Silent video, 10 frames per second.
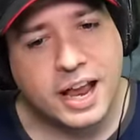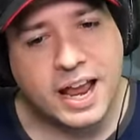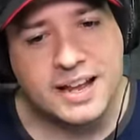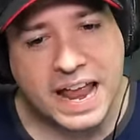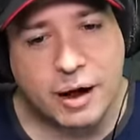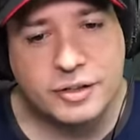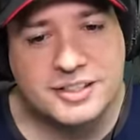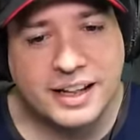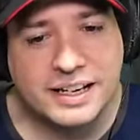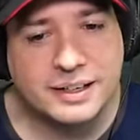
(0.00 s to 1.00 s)
and now
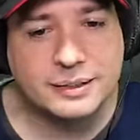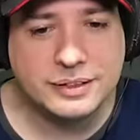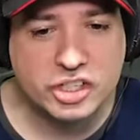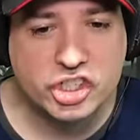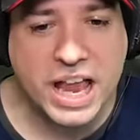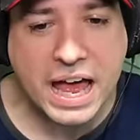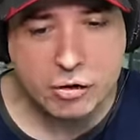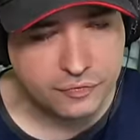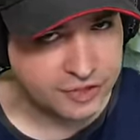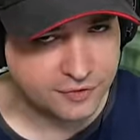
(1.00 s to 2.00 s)
it's like a
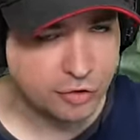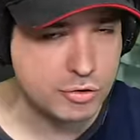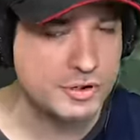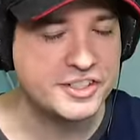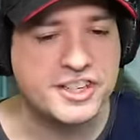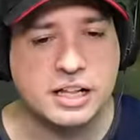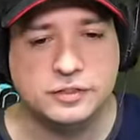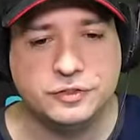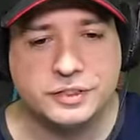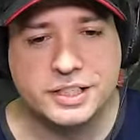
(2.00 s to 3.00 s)
shadow of its former
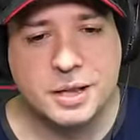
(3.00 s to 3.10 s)
self.